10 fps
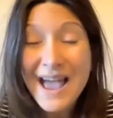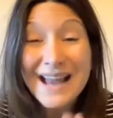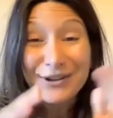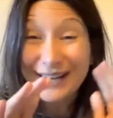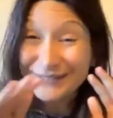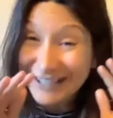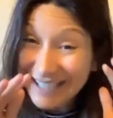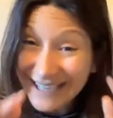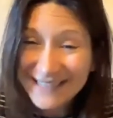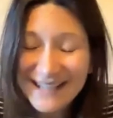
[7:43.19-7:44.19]
and you have to
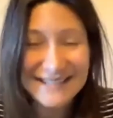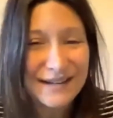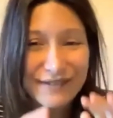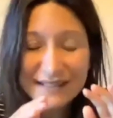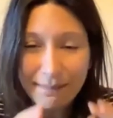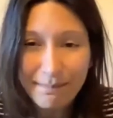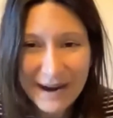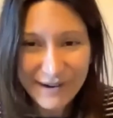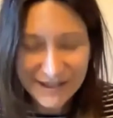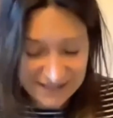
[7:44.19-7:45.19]
hide that stuff. It's
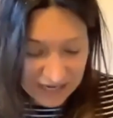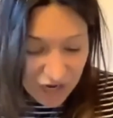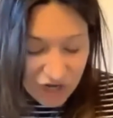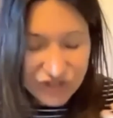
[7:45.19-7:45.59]
embarrassing.